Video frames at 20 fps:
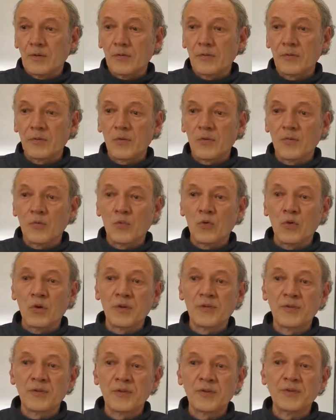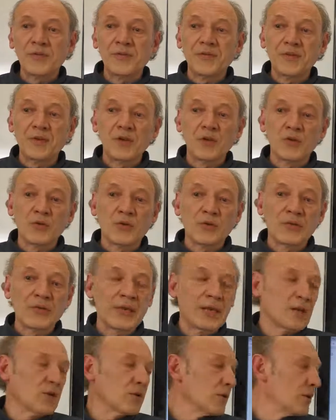So more on this and on
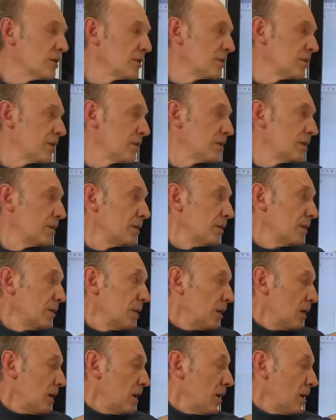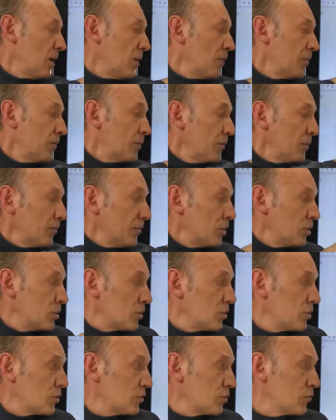calculating how the
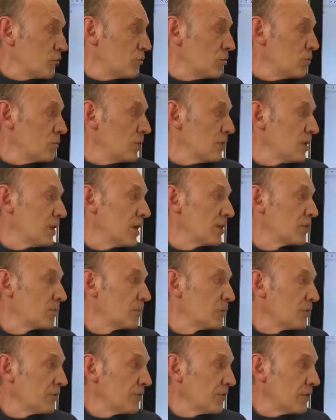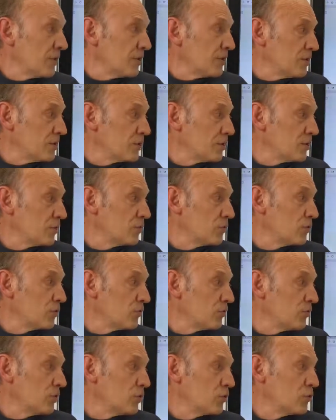switch to
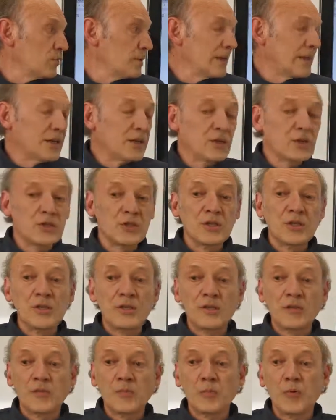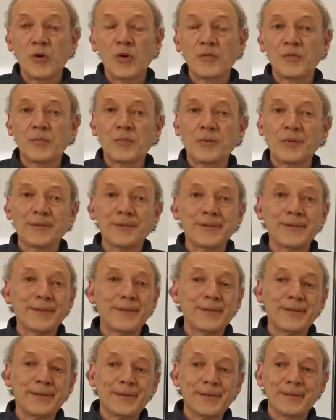100% renewable energy is possible
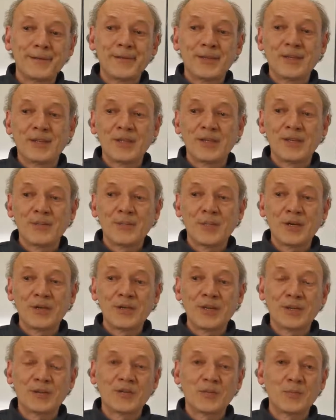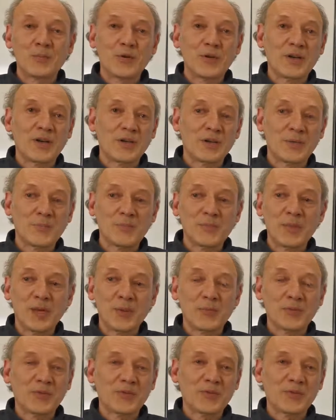then in my next
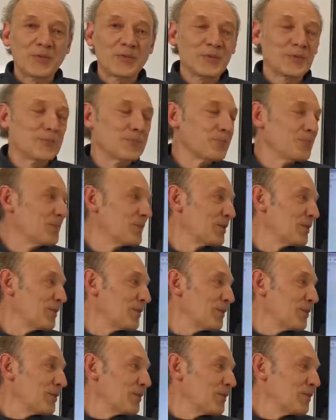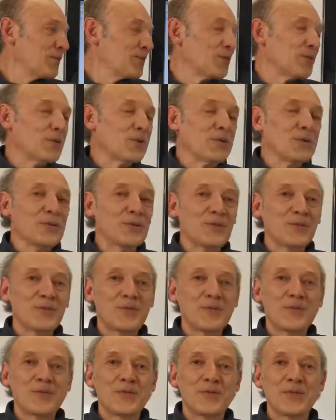episode.
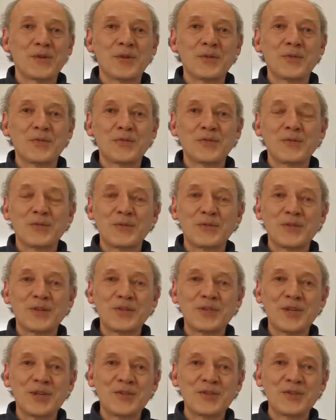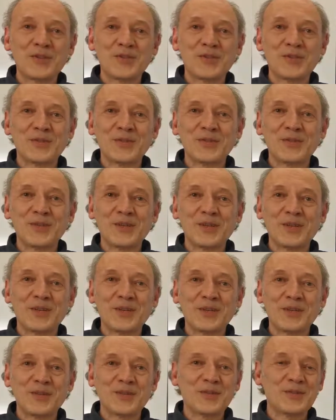So thanks for your attention
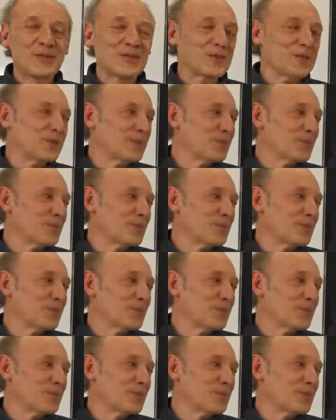and